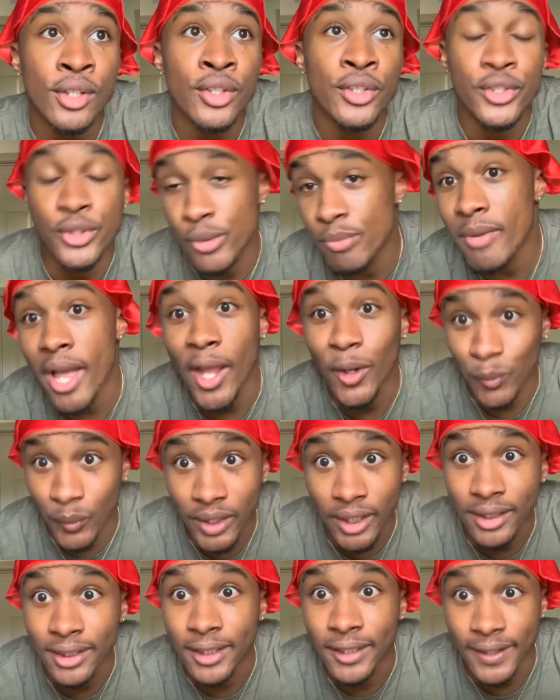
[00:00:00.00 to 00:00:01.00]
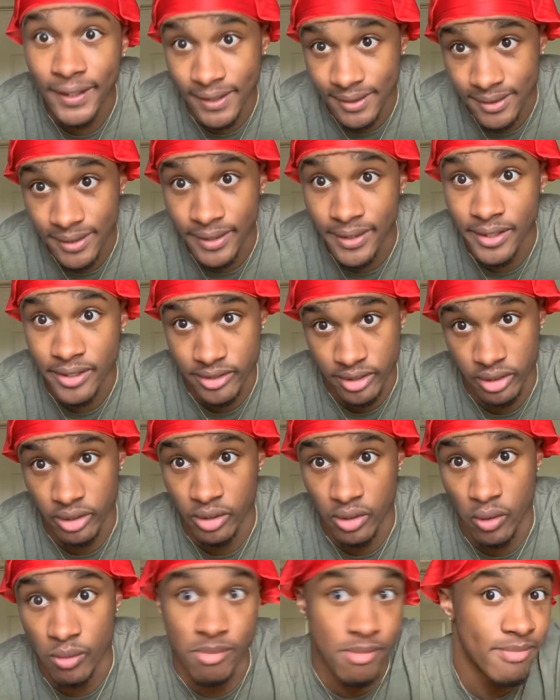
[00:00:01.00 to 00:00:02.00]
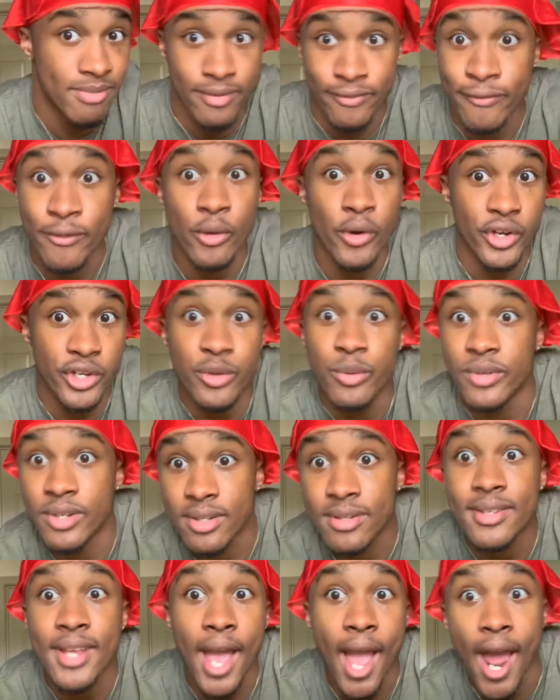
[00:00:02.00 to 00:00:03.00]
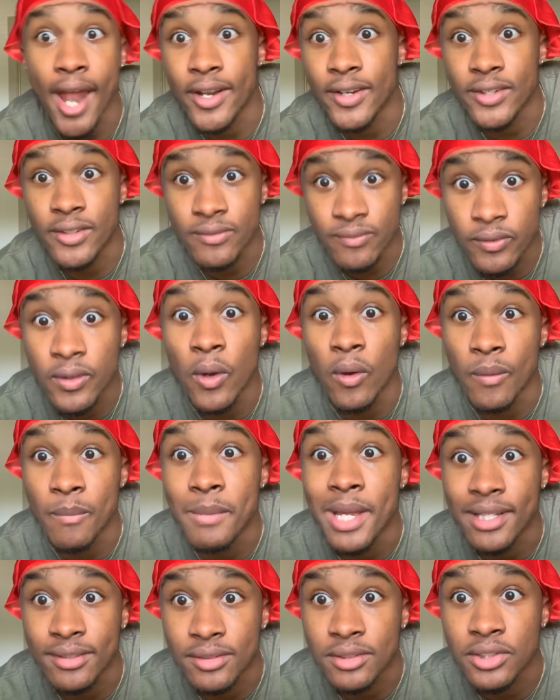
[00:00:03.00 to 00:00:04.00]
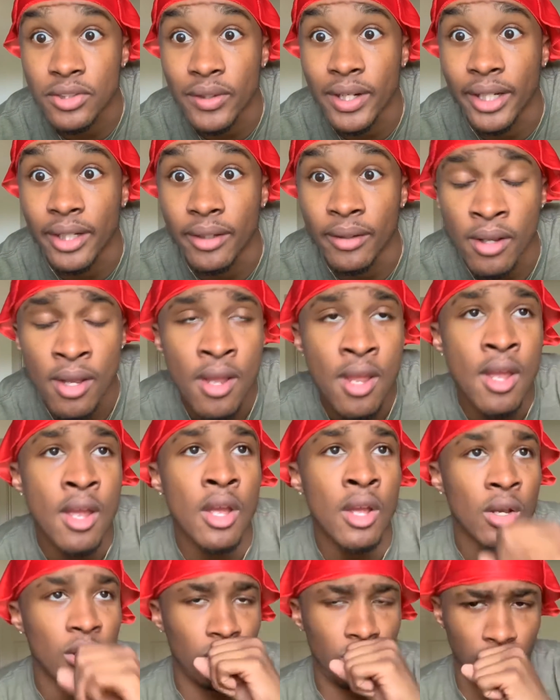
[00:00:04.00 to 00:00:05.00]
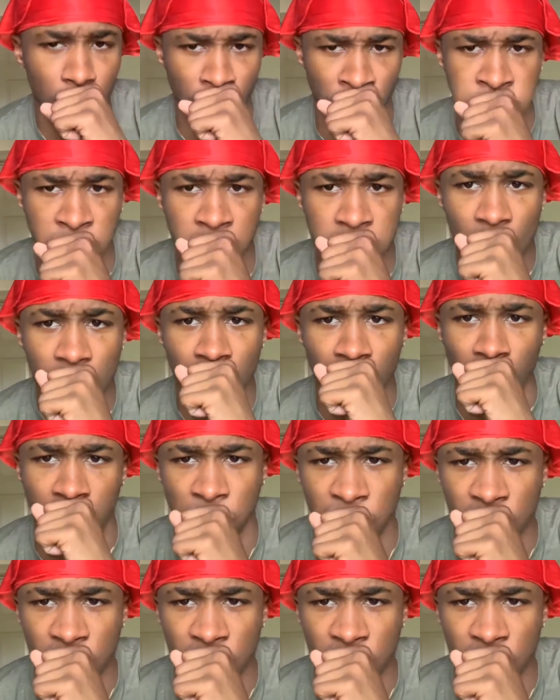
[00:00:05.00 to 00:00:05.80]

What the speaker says: you might want to look into this, you know, before you decide to go to basic training. Got